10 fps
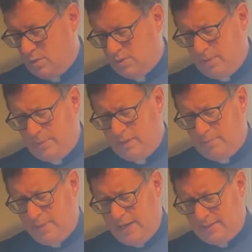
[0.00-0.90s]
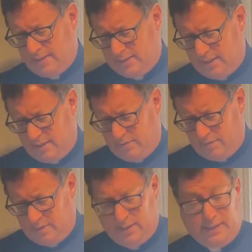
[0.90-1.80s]
some of the paintings that
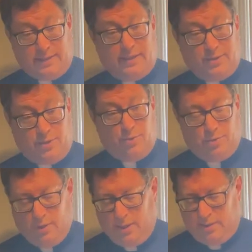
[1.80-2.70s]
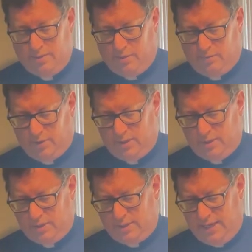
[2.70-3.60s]
he did do of
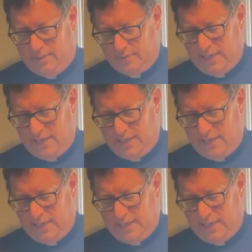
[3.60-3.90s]
religious themes.